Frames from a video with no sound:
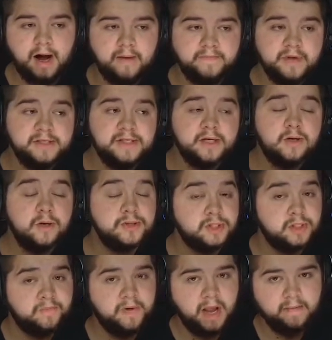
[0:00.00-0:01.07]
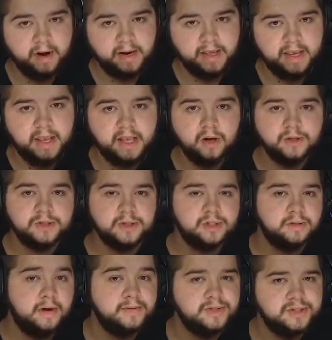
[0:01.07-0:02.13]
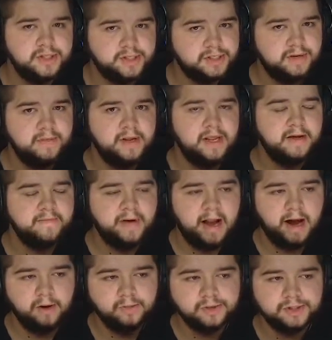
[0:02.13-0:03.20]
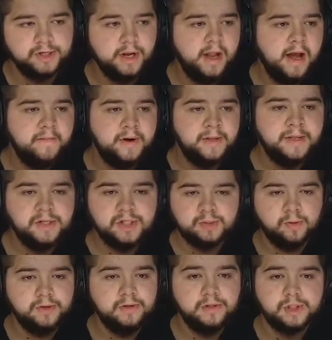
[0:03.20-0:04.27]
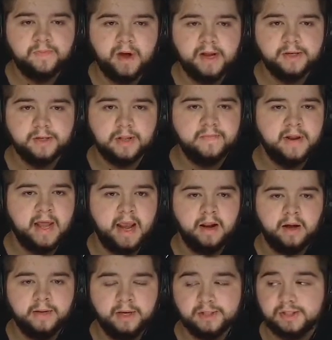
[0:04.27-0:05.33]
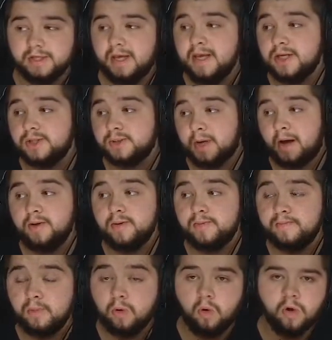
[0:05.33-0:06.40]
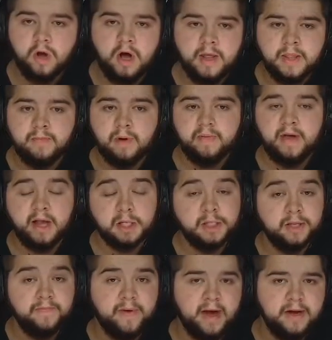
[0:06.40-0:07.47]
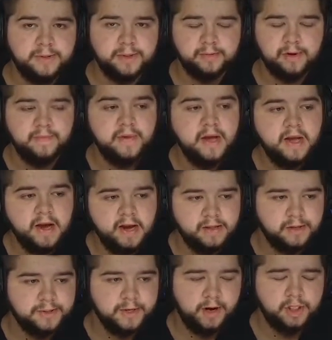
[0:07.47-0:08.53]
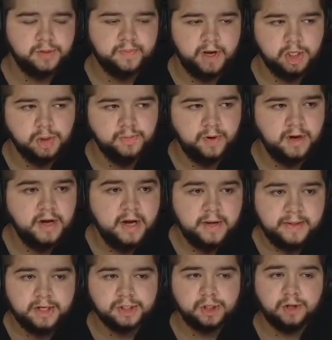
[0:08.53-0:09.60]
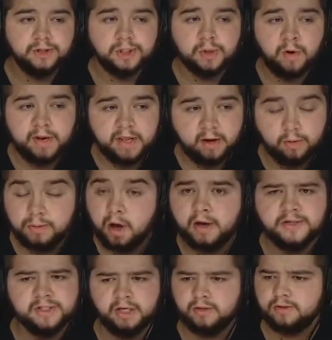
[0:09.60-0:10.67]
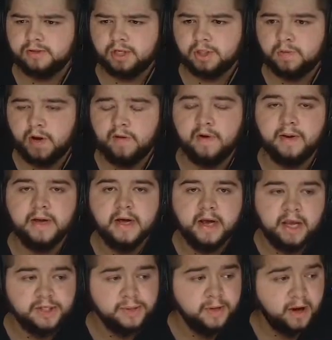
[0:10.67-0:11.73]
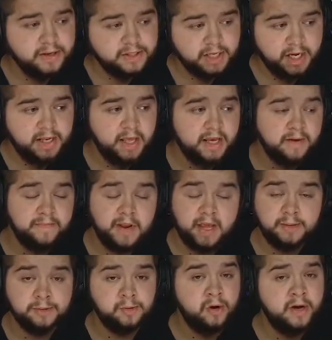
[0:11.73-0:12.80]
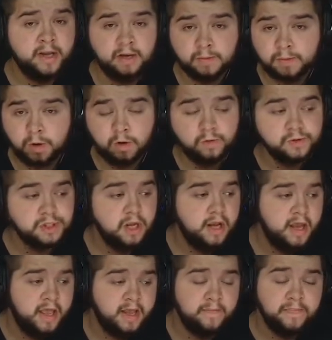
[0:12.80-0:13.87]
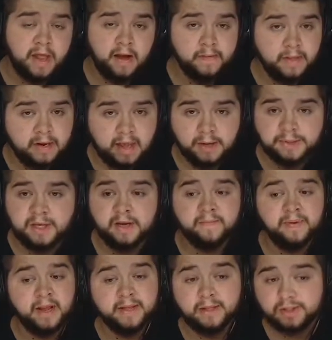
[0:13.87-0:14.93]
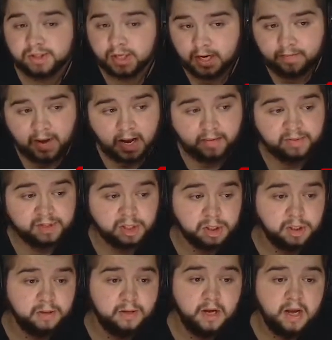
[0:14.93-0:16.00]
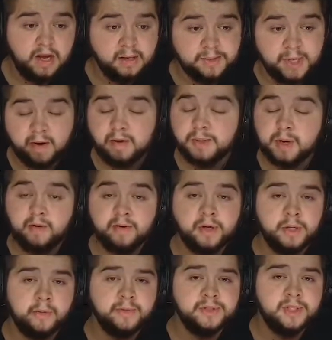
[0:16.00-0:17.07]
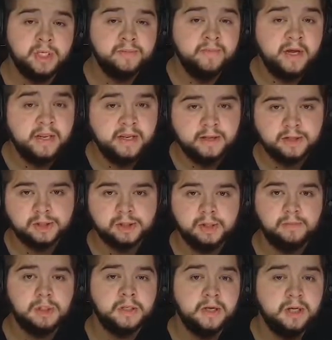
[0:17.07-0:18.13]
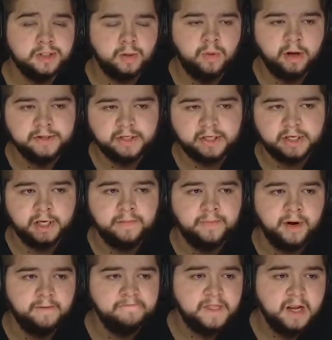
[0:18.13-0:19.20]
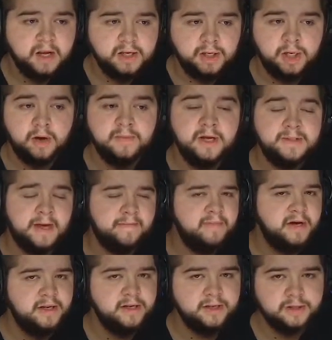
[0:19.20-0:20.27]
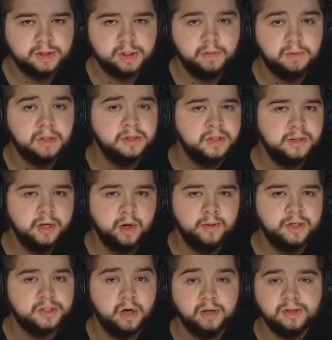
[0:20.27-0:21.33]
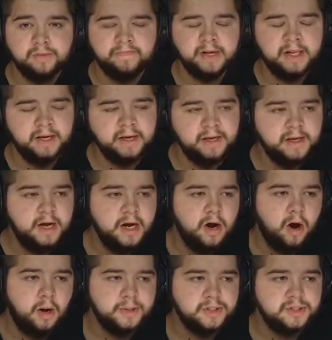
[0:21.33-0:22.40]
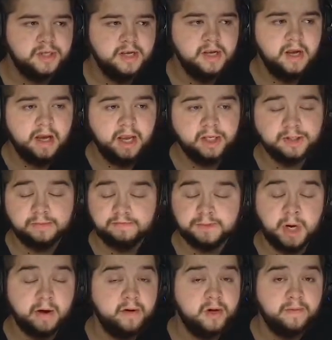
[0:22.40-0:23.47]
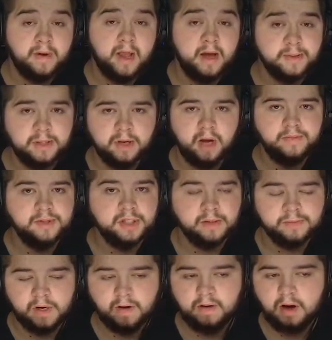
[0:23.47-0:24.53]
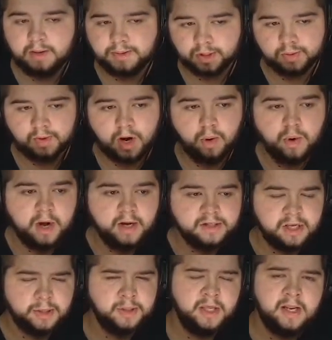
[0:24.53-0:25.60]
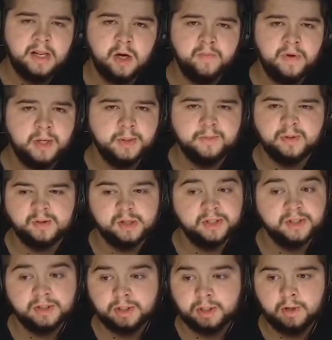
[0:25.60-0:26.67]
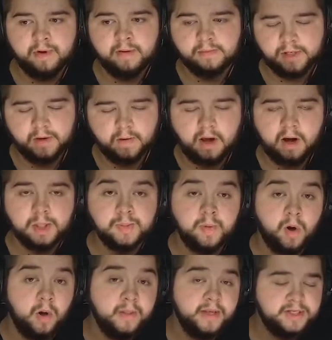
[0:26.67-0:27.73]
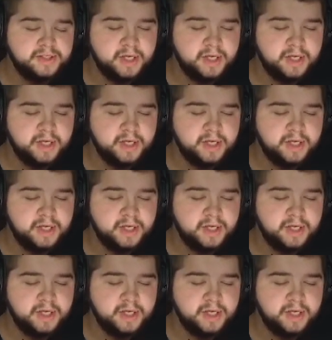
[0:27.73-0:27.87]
He did cost us a bit of money. He cost us around £60 million, but this is what you spend on a player like this. He is valued more than what we actually paid for him in the first place. But this guy's 20 or 19, I'm going to say 21. He's 19. He can play a variety of roles. He can play on the left. He can play in the centre-back position. Very, very good. Obviously, his media description is a wonder kid, but you don't need that media description to know this guy's ability. Obviously, he's a very good player for Leipzig in real life as well. Definitely a little bit of progressing to do in real life, but on this